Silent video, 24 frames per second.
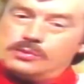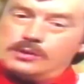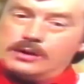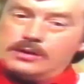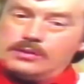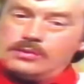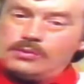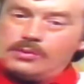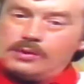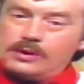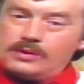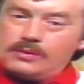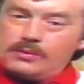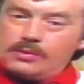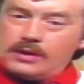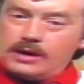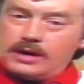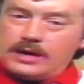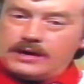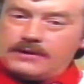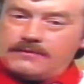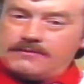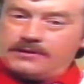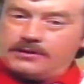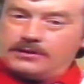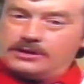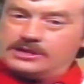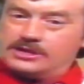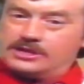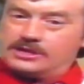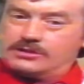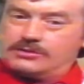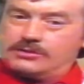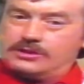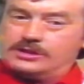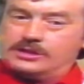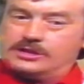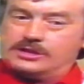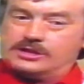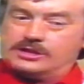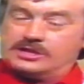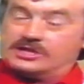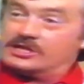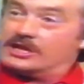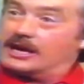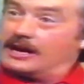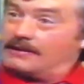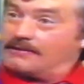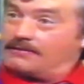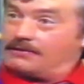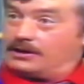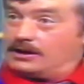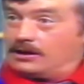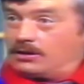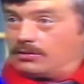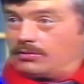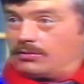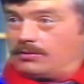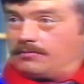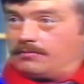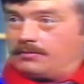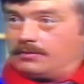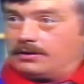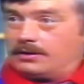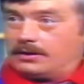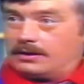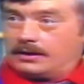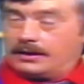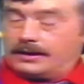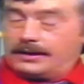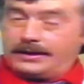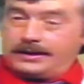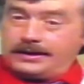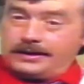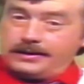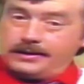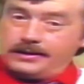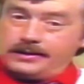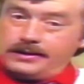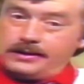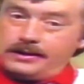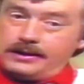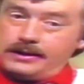we wear very stringent safety equipment, and